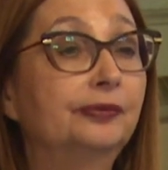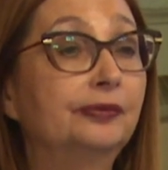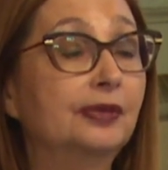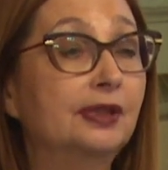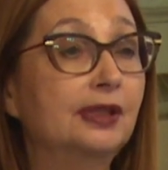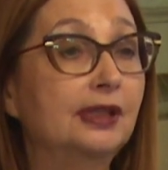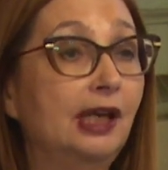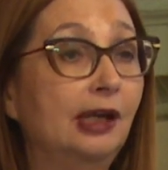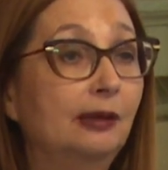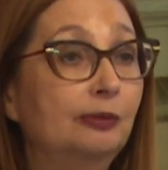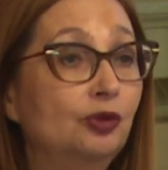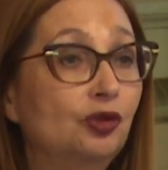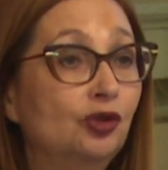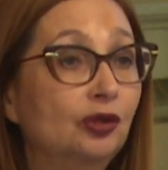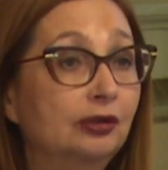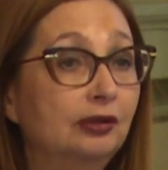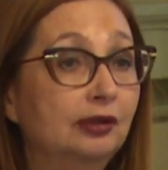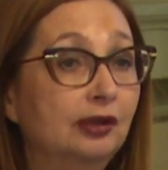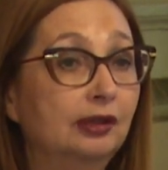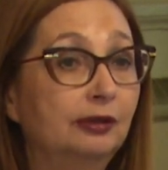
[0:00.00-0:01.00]

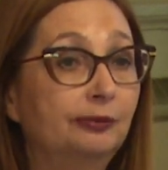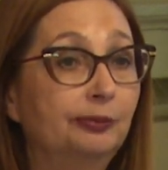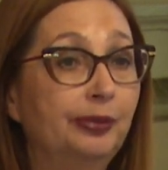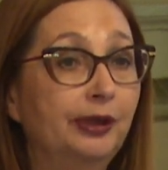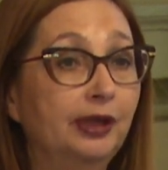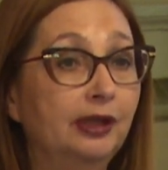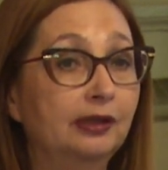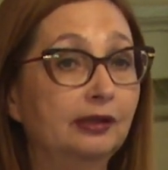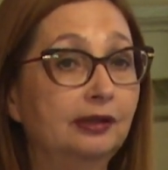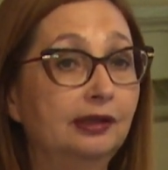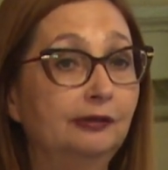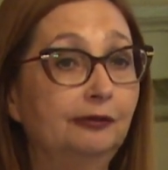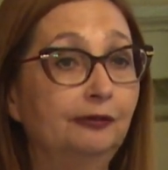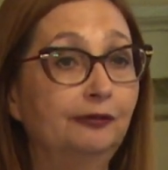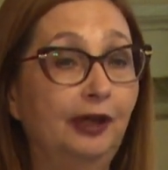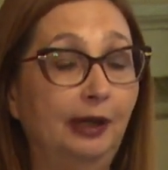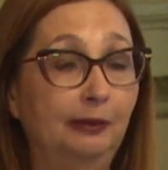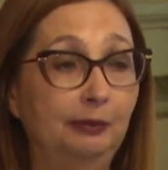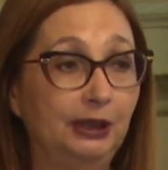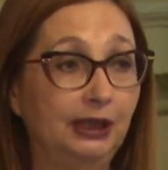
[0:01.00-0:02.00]
subject comparative
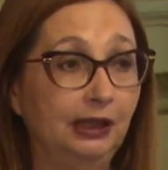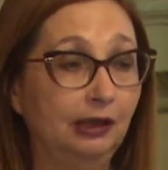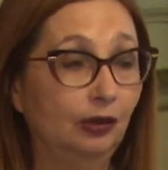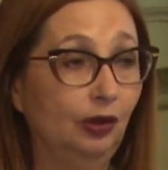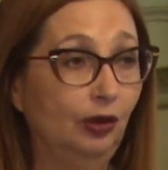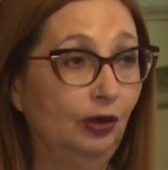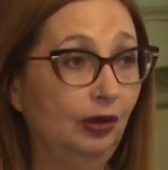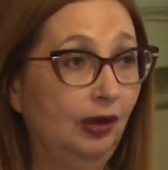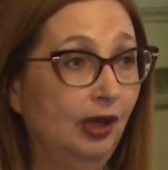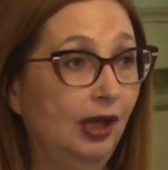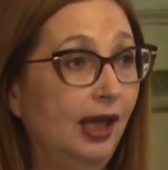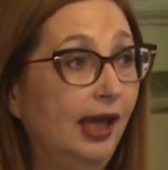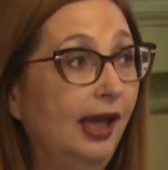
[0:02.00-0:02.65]
family law,